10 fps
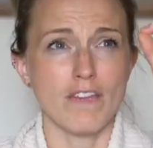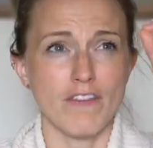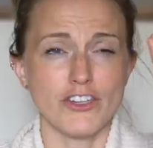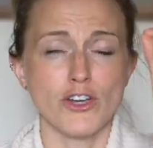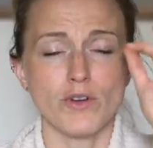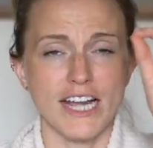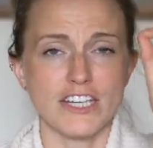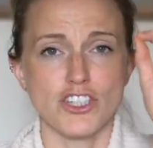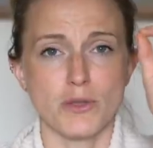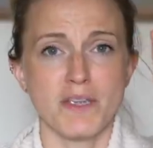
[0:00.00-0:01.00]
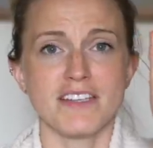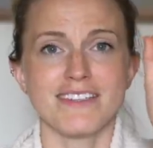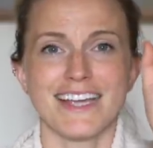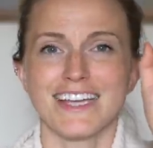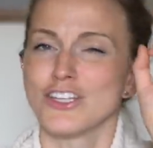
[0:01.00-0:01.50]
If I don't catch the peas,
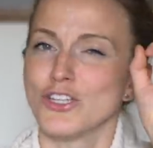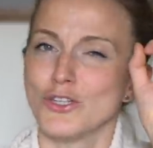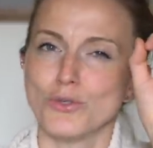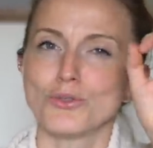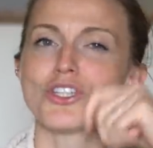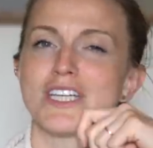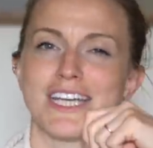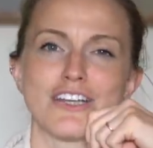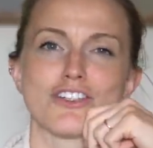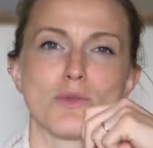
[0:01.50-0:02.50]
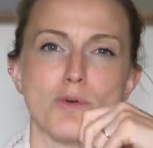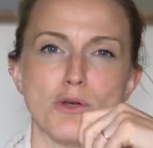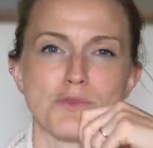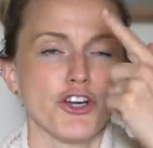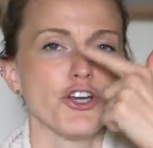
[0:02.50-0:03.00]
I can usually catch the
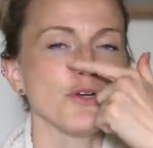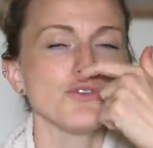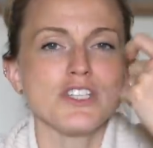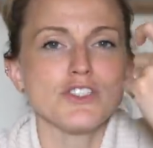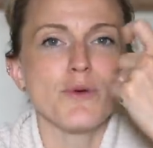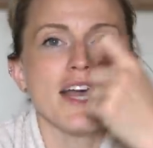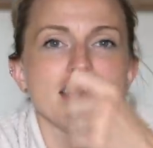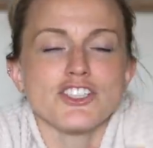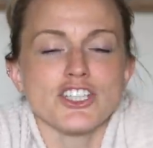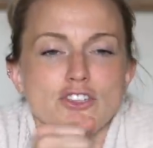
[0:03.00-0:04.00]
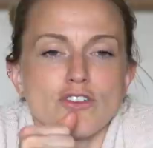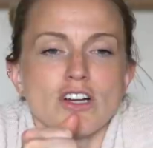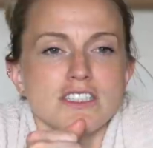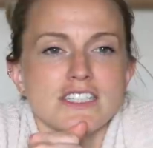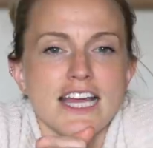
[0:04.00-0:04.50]
poops. Her nose gets red, she
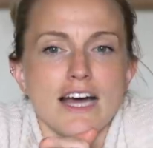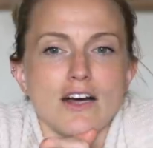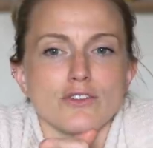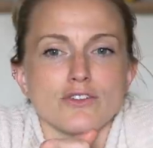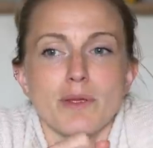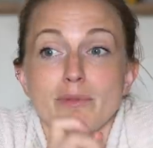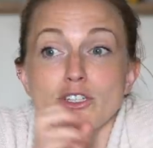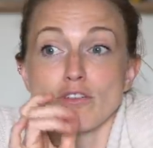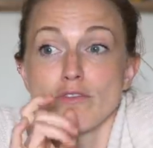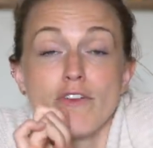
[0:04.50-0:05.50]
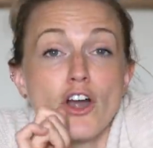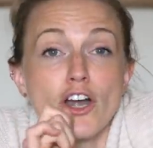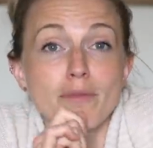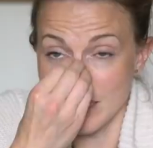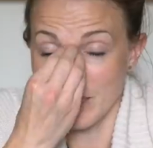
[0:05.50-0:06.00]
grunts down, maybe she'll
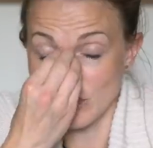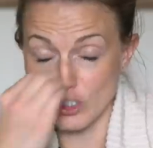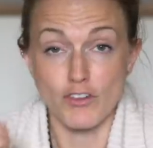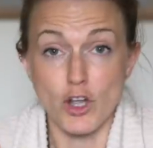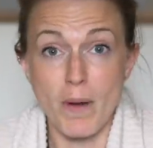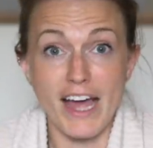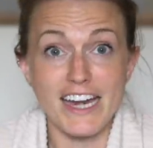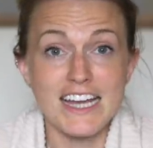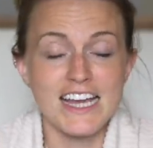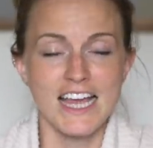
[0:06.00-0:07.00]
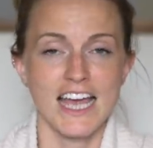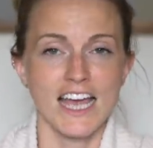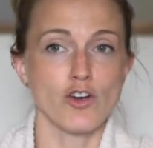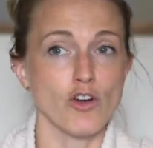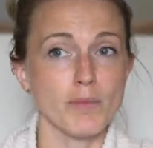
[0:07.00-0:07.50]
fart. I'm like, do you have to go potty?
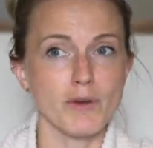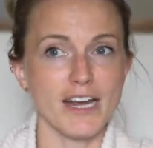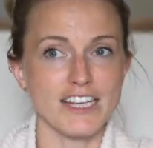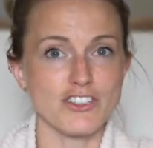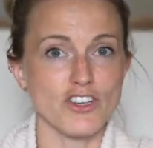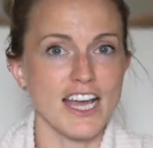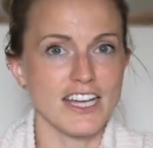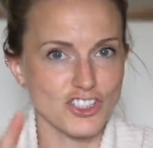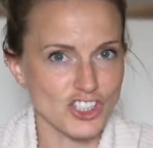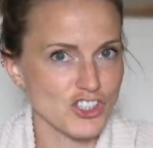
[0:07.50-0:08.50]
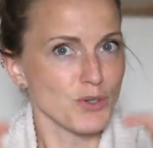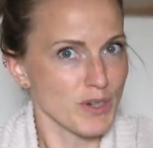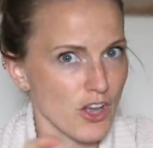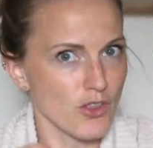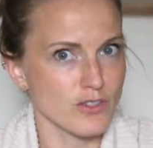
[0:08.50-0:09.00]
And normally when I ask her that and she's
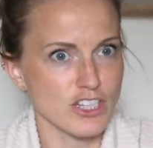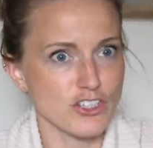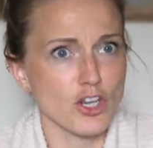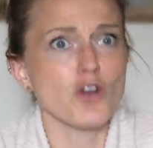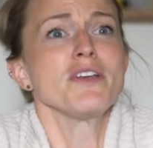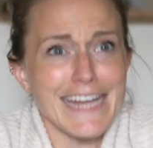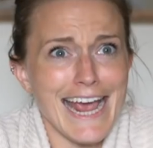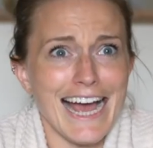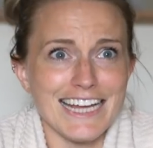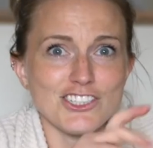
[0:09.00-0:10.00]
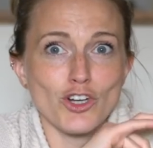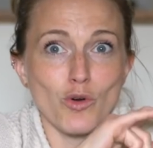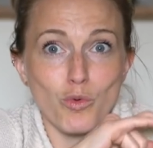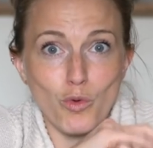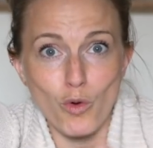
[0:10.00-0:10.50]
doing all those things, she'll go, yeah, and
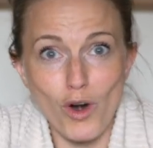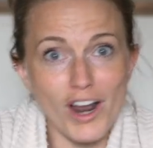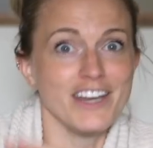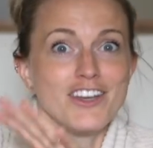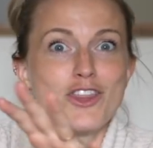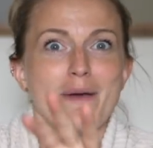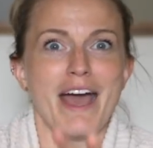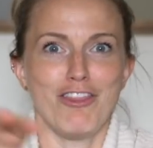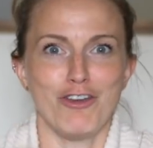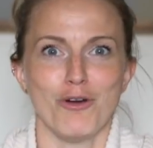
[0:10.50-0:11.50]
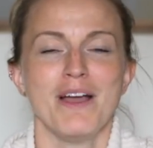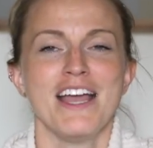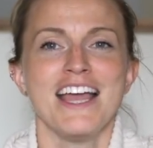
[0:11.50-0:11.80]
she'll run into the bathroom.